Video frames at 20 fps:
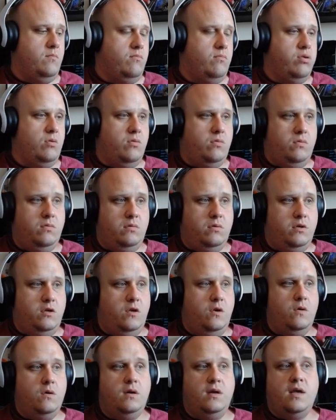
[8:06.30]
Bro,
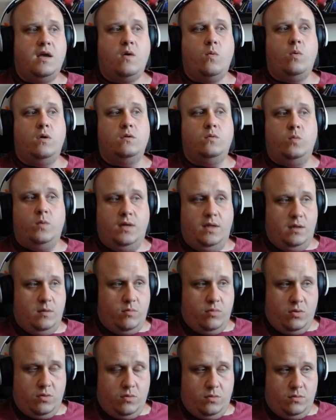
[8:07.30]
you only get one wiener,
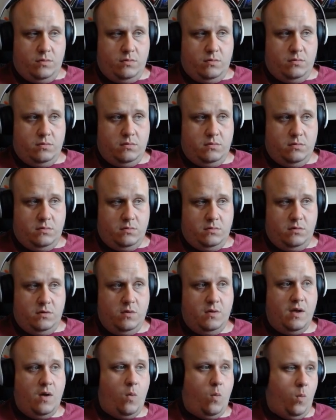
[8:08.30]
bro.
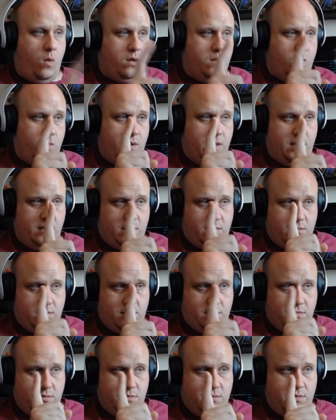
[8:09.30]
You get one wiener.
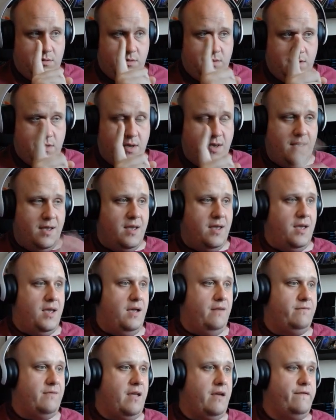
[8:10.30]

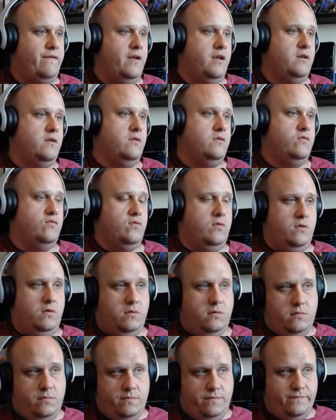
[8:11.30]
If that thing goes wrong,